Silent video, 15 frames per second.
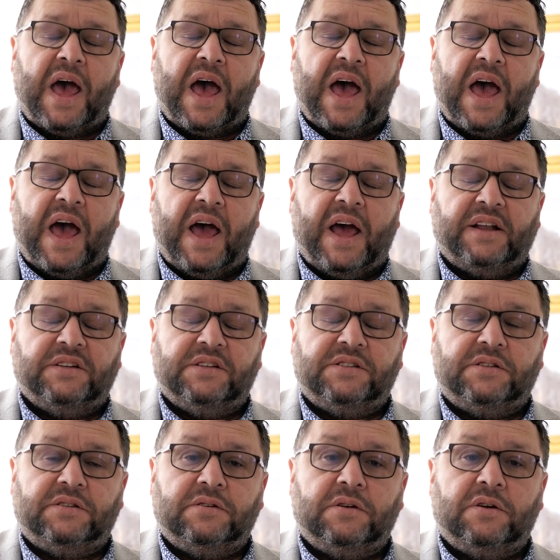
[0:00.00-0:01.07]
And
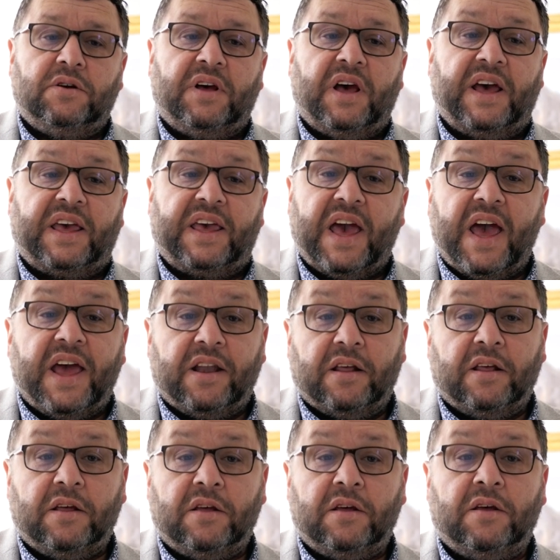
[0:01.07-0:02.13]

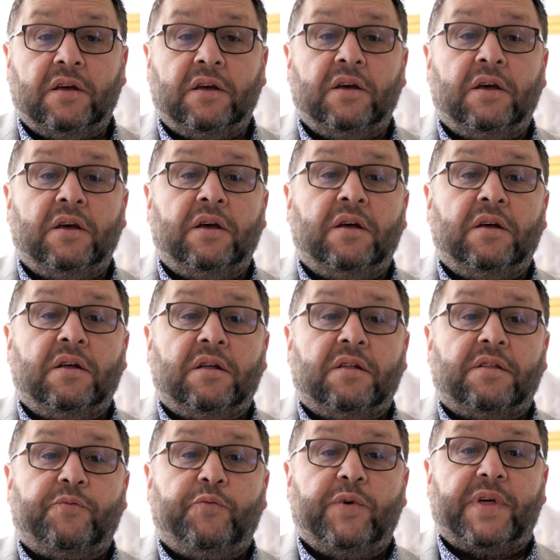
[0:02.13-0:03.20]
again,
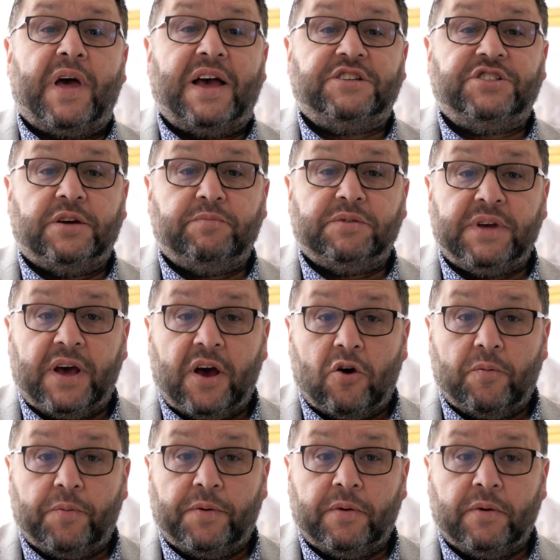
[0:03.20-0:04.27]
with Hashem's
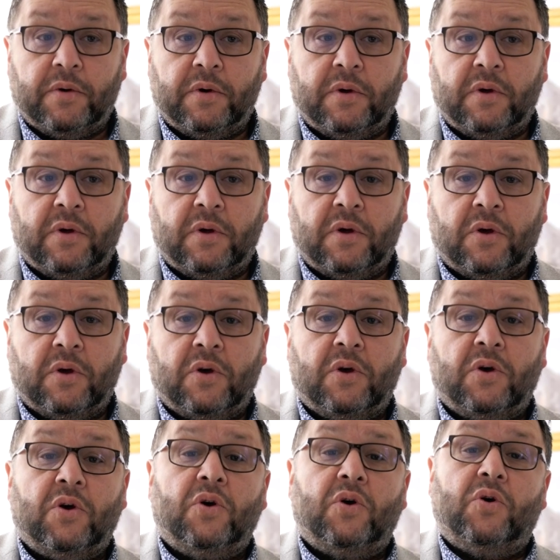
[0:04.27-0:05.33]
help,
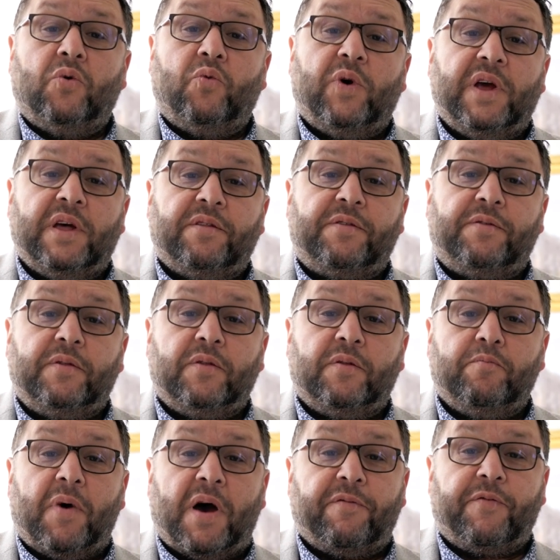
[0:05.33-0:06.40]
with
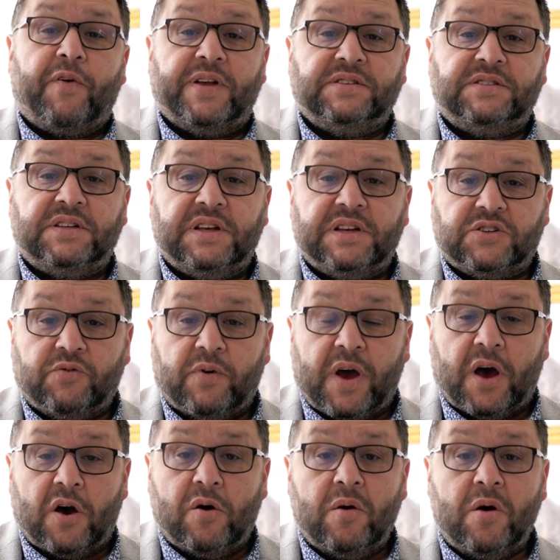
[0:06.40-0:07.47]
my friends in
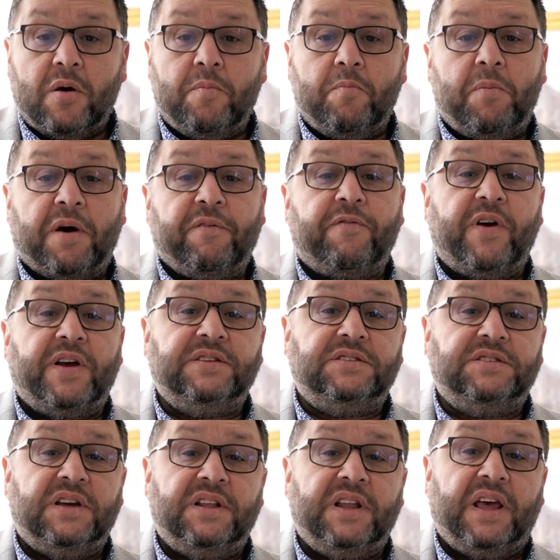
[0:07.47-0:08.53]
Israel, my
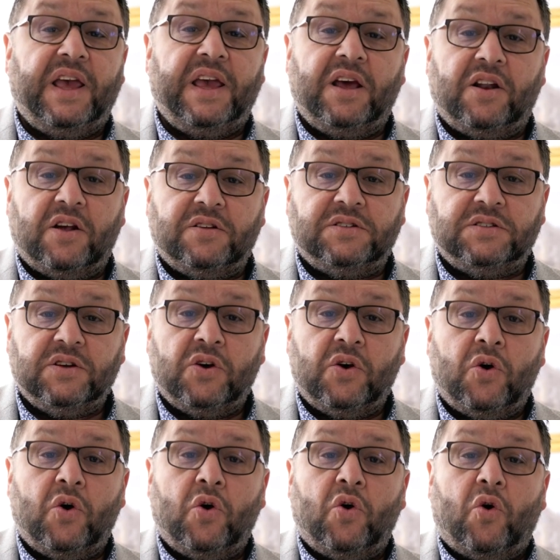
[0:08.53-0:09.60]
friends in England,
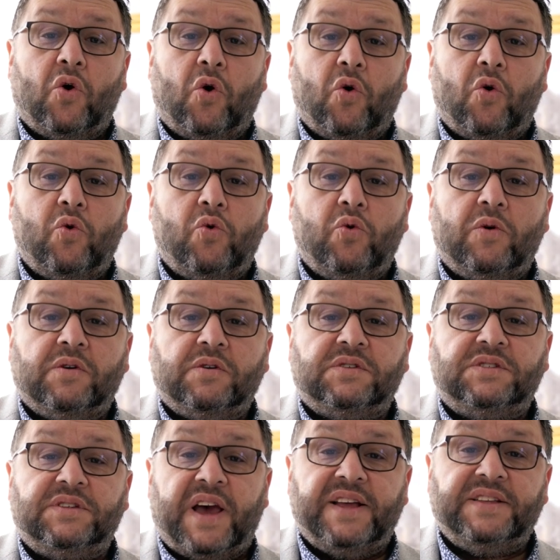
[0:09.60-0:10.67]
all
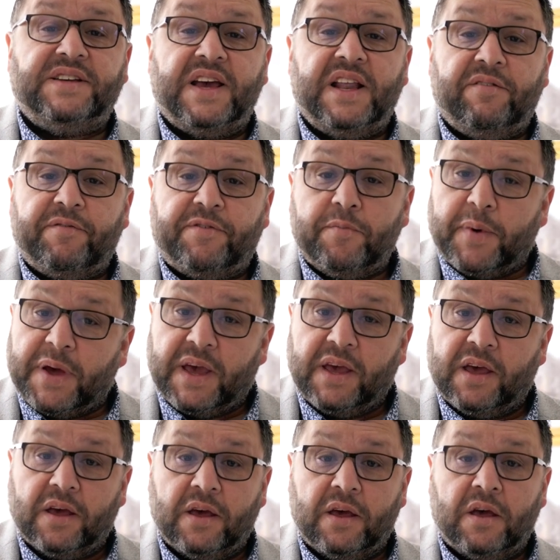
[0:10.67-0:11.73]
saying tehillim for me,